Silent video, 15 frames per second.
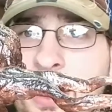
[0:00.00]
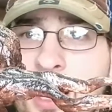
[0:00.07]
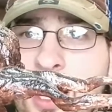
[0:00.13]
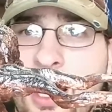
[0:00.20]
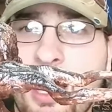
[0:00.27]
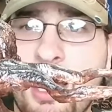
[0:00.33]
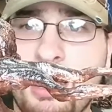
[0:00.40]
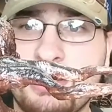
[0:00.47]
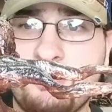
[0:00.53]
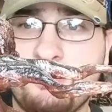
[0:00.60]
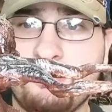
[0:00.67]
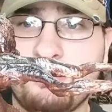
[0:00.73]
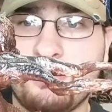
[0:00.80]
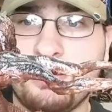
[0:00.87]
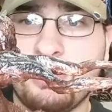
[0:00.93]
It's
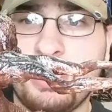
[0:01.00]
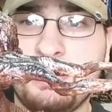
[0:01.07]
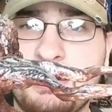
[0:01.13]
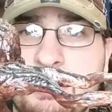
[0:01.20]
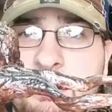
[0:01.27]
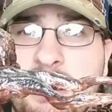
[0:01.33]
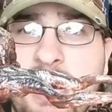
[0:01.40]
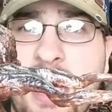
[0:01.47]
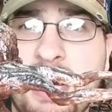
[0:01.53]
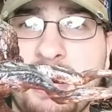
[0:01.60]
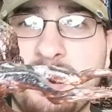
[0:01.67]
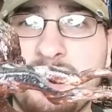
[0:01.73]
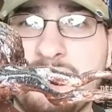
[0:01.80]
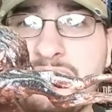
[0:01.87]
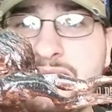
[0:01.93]
really kind of...